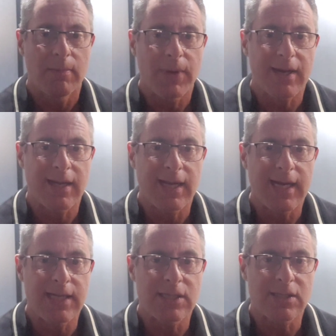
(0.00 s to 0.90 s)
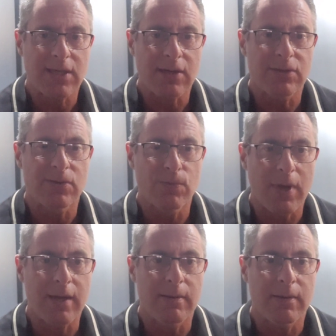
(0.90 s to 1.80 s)
but he stuck to
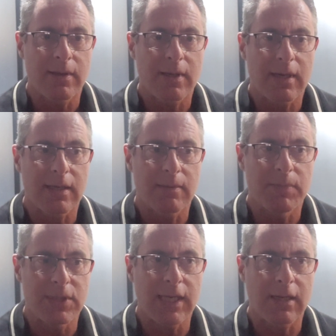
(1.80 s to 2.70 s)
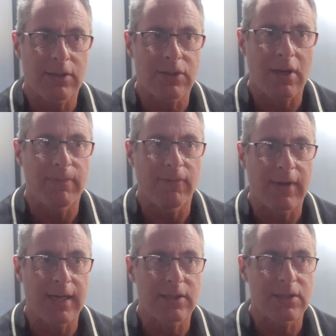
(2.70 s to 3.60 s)
one particular type of
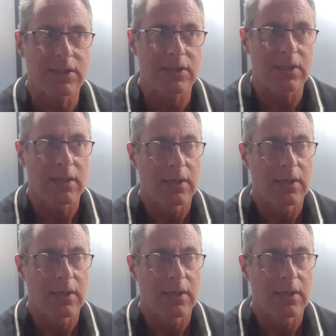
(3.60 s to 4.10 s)
lens,